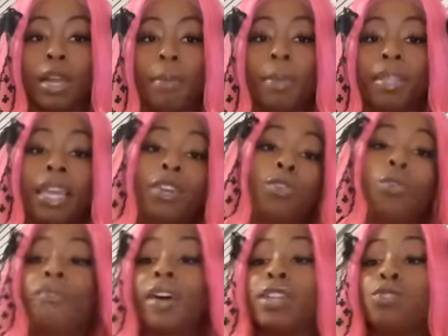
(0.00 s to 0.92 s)
But they do
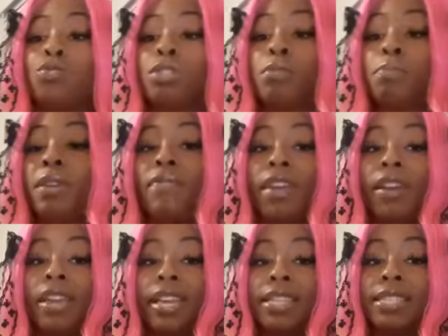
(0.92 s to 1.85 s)
find you to be
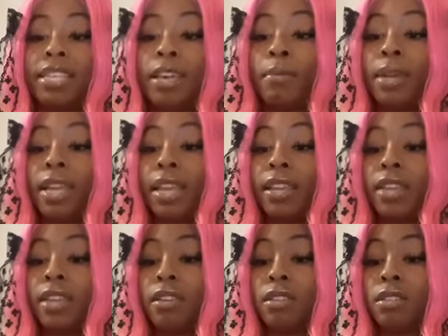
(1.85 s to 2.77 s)
very intimidating.